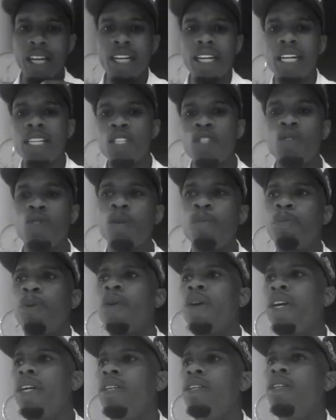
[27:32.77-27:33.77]
But look.
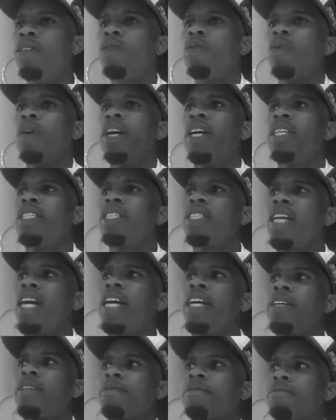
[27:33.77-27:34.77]
It gets to a
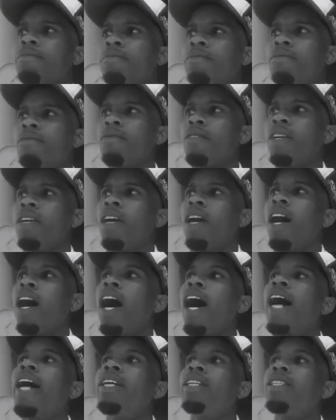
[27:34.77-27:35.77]
point where
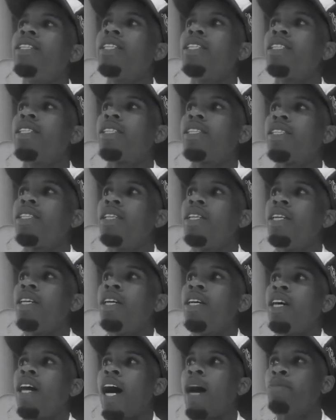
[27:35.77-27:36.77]
it's like,
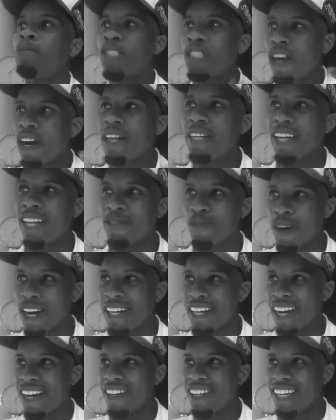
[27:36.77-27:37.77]

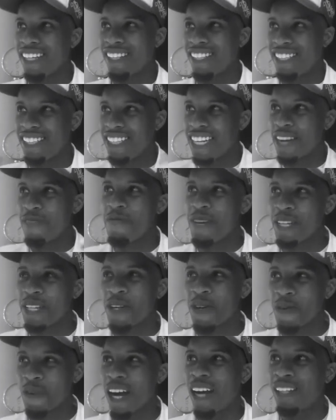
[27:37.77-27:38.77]
I'm sorry that
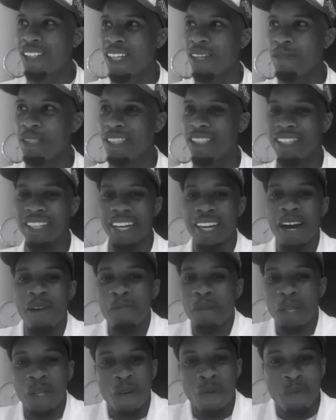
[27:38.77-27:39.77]
right now, like, this is getting me
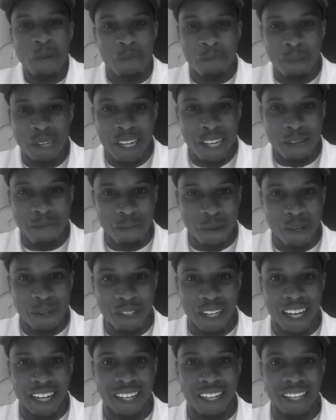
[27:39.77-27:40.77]
a little riled up. It's just
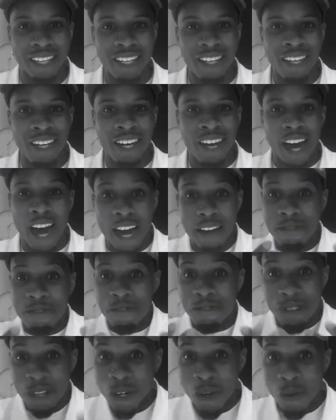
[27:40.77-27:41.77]
like, I'm a human being,
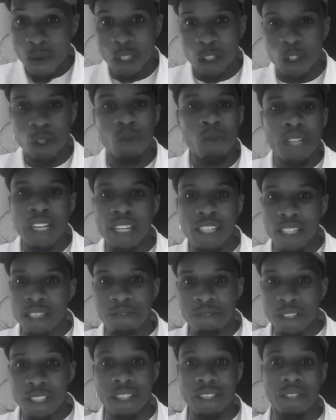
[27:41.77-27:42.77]
bro. Like,
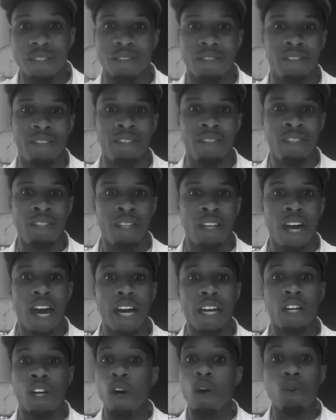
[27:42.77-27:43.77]
I feel what you
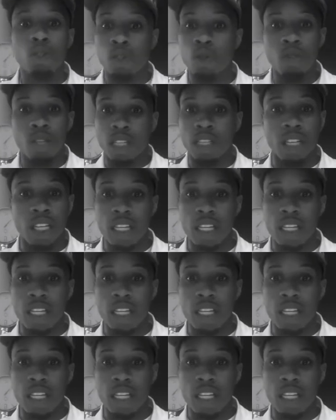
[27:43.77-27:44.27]
niggas feel.